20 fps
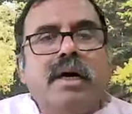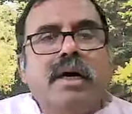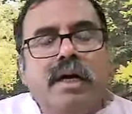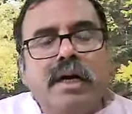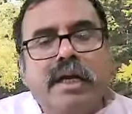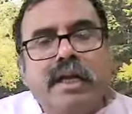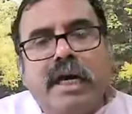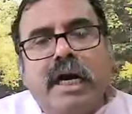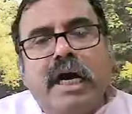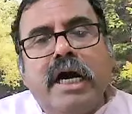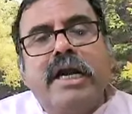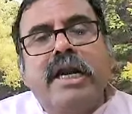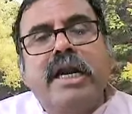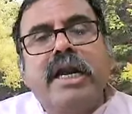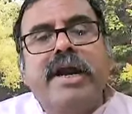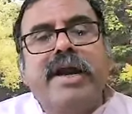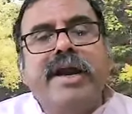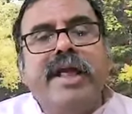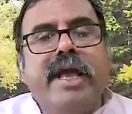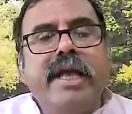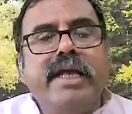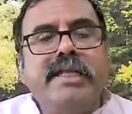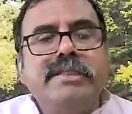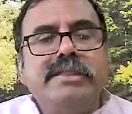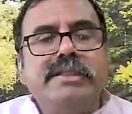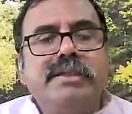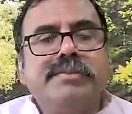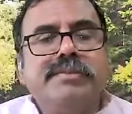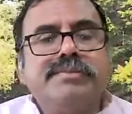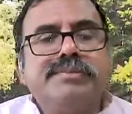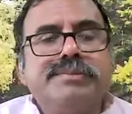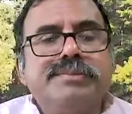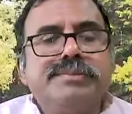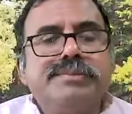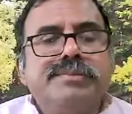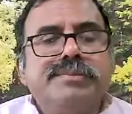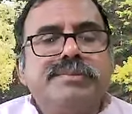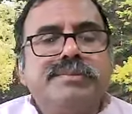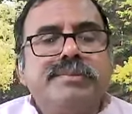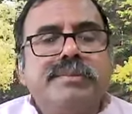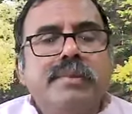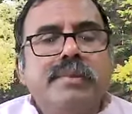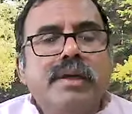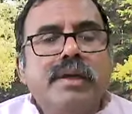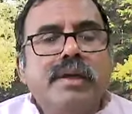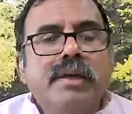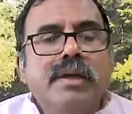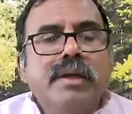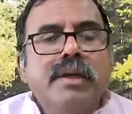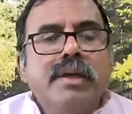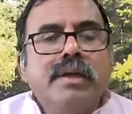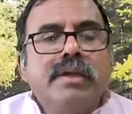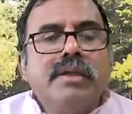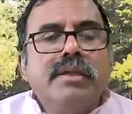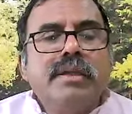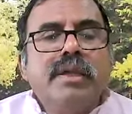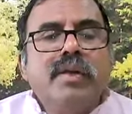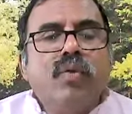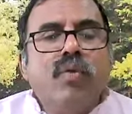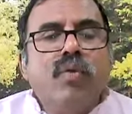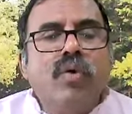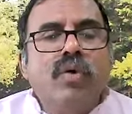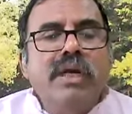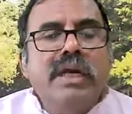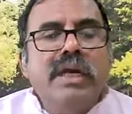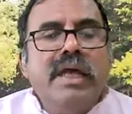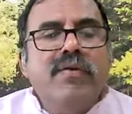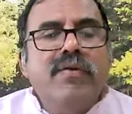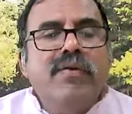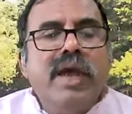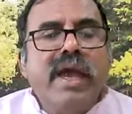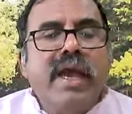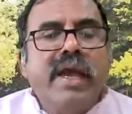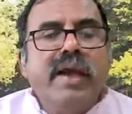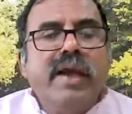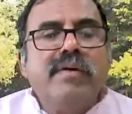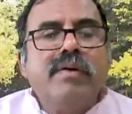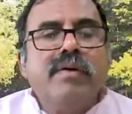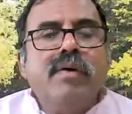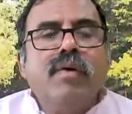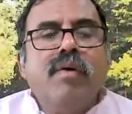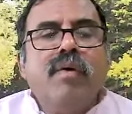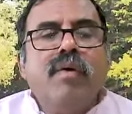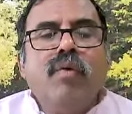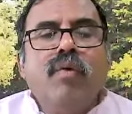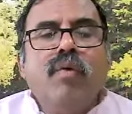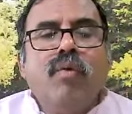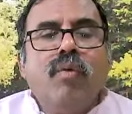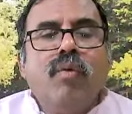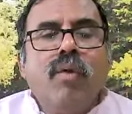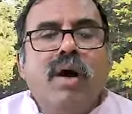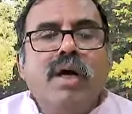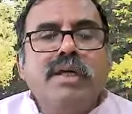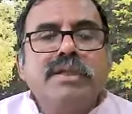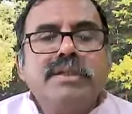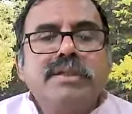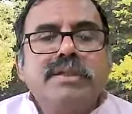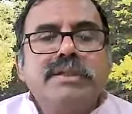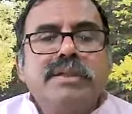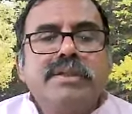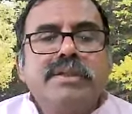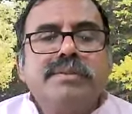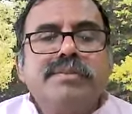in earlier days, the only way was